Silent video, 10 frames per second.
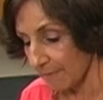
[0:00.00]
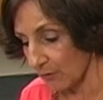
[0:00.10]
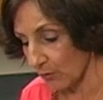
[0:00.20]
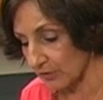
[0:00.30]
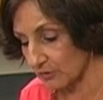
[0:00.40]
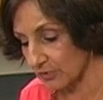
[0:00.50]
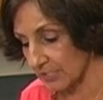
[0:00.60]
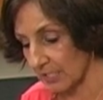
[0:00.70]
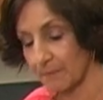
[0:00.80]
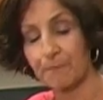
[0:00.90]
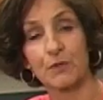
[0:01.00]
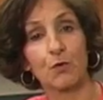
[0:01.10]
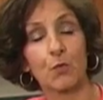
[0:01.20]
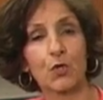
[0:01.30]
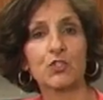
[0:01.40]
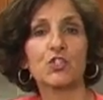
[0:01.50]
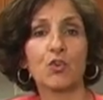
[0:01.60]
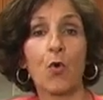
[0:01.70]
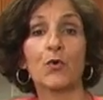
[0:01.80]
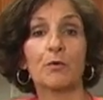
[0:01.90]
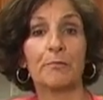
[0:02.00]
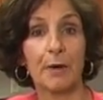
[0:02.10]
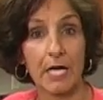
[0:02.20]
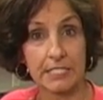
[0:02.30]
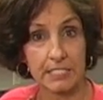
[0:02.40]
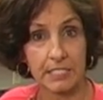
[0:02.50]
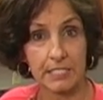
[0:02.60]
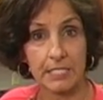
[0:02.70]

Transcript: But when you see the word shoulder butt,